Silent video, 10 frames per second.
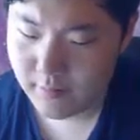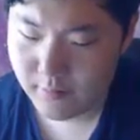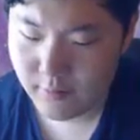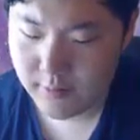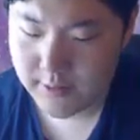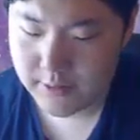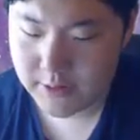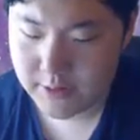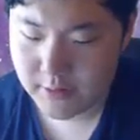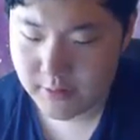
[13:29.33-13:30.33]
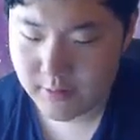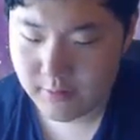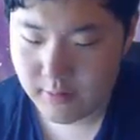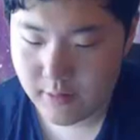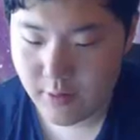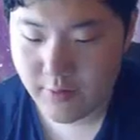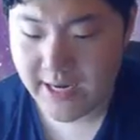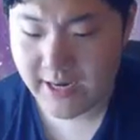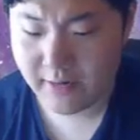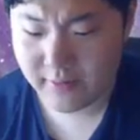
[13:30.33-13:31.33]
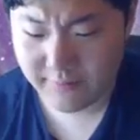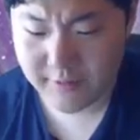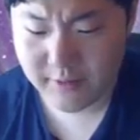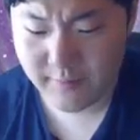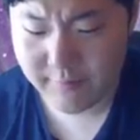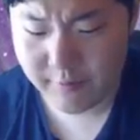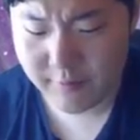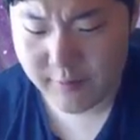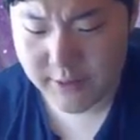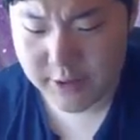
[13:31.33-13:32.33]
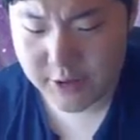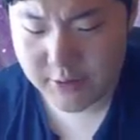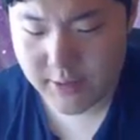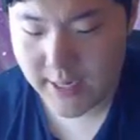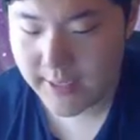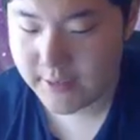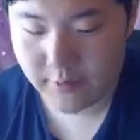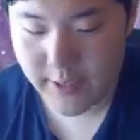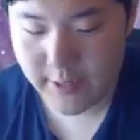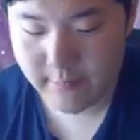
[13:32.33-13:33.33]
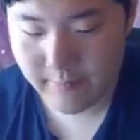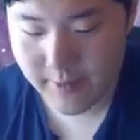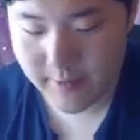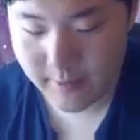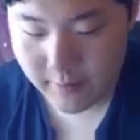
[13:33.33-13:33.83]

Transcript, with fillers: Horn Leech. Okay, I'll definitely survive a Horn Leech. That is okay with me.